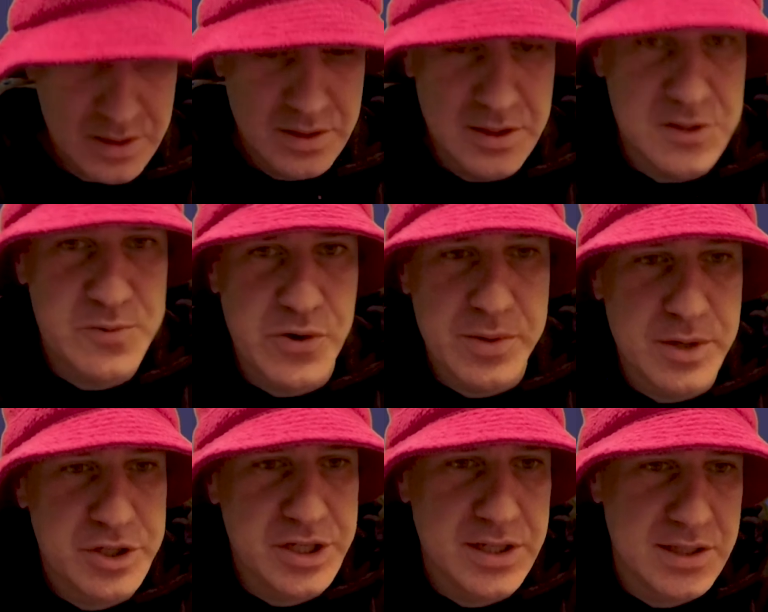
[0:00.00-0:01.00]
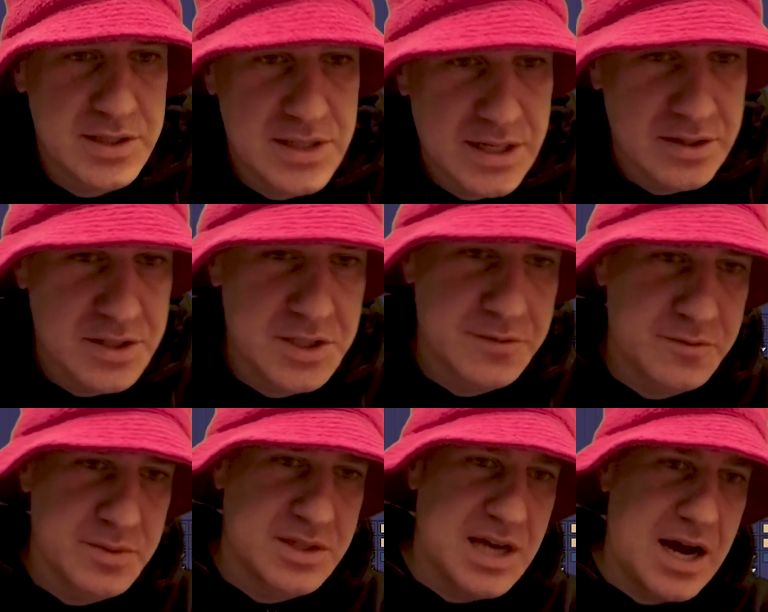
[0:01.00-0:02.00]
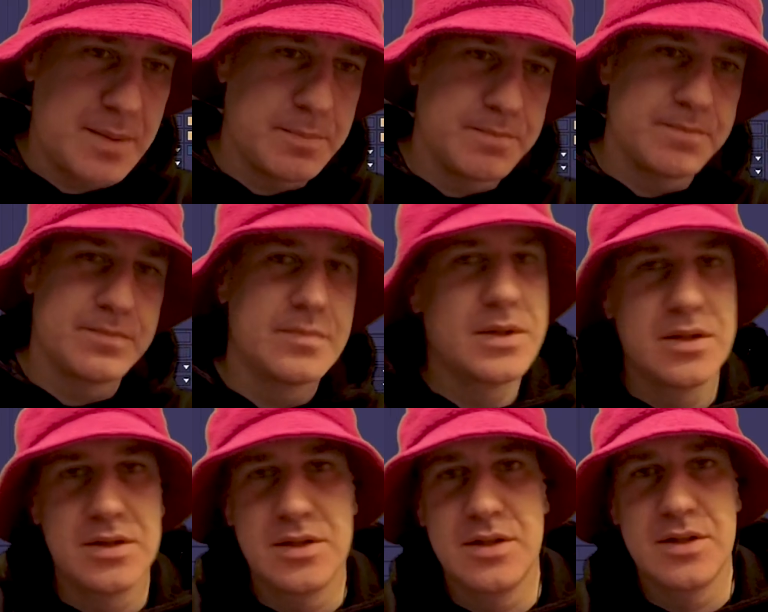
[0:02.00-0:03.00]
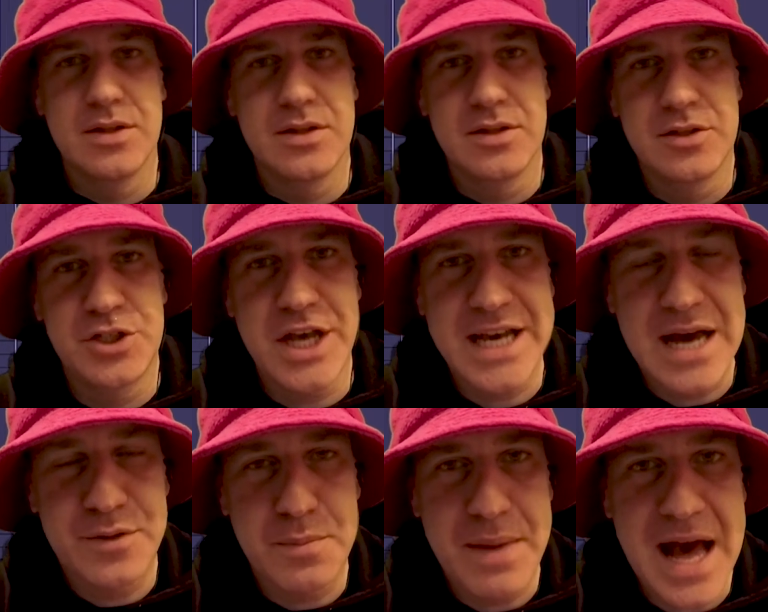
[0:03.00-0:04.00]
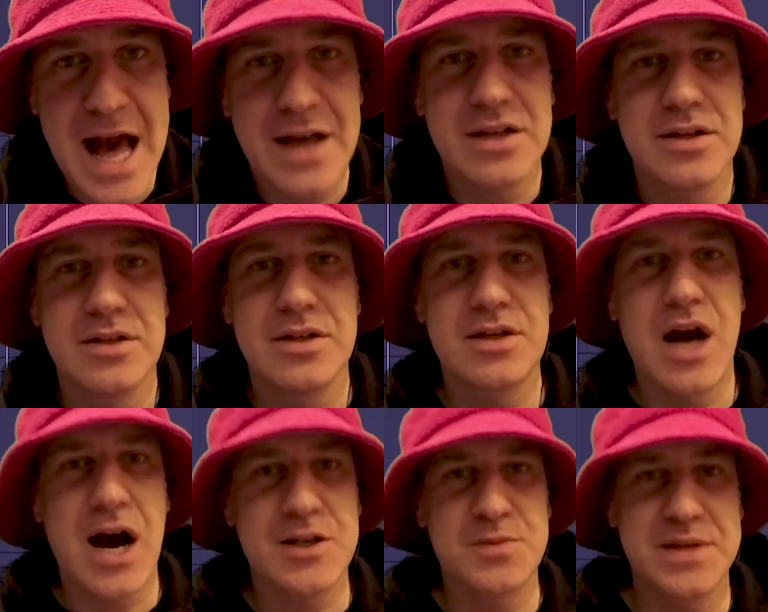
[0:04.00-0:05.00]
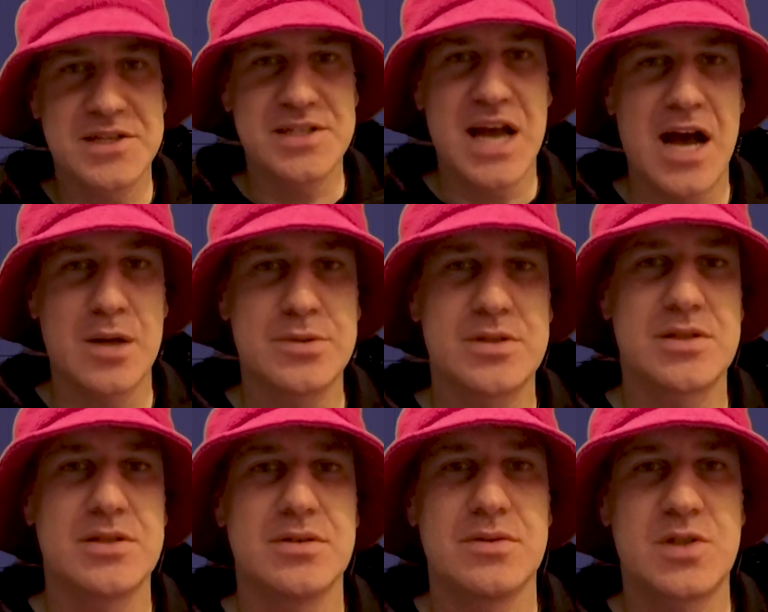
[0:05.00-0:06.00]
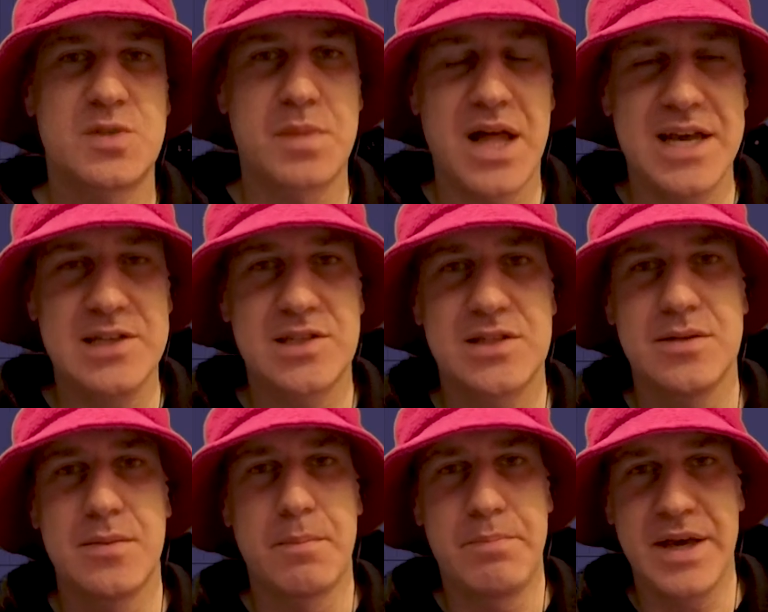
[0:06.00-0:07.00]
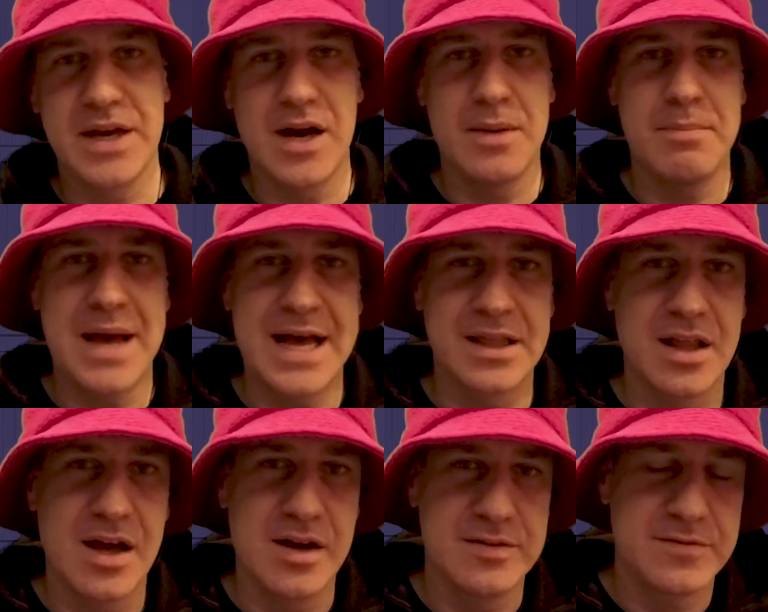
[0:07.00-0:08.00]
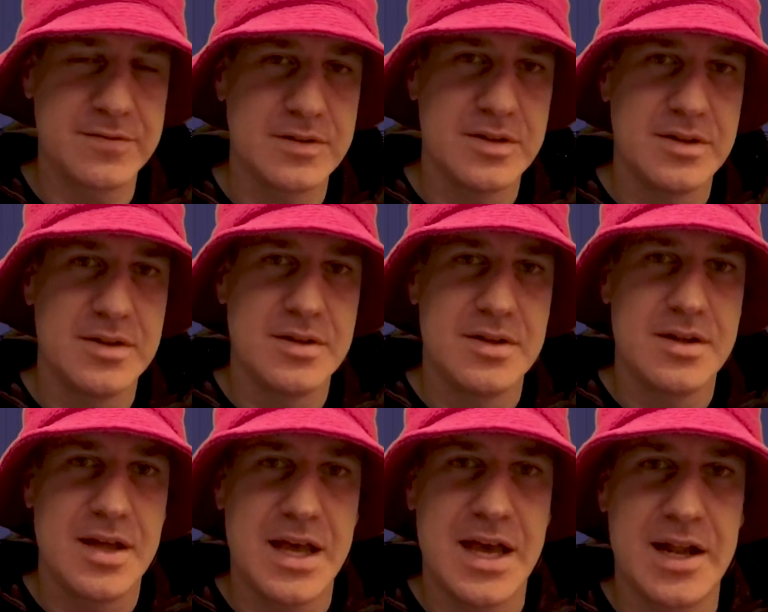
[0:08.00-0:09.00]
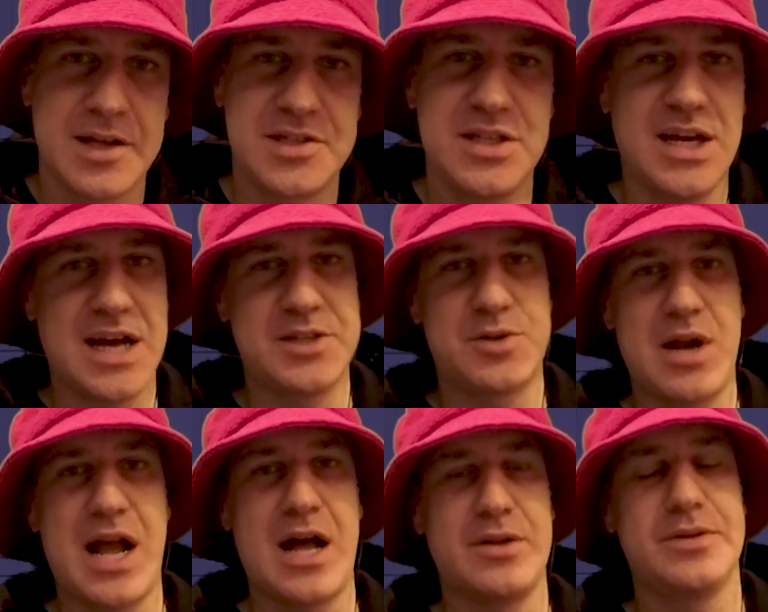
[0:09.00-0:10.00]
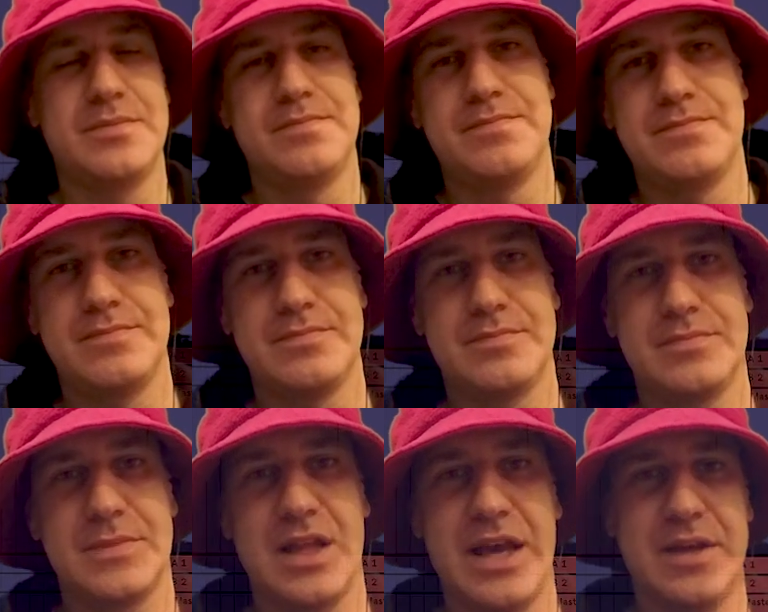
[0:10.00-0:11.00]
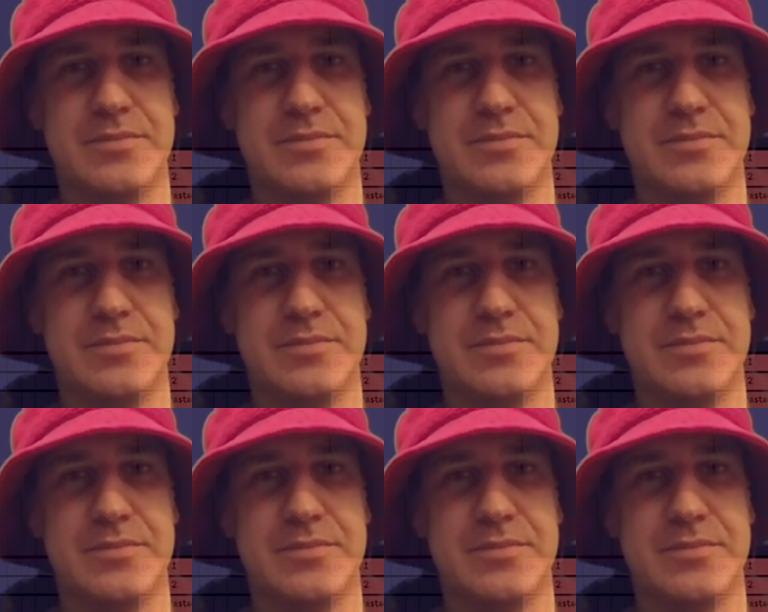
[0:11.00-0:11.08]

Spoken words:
That's pretty much it. Let's take a listen from the top. Check out the pack, Cosmic Sounds, Splice, big up, mad love, and I'll see you guys around. Late.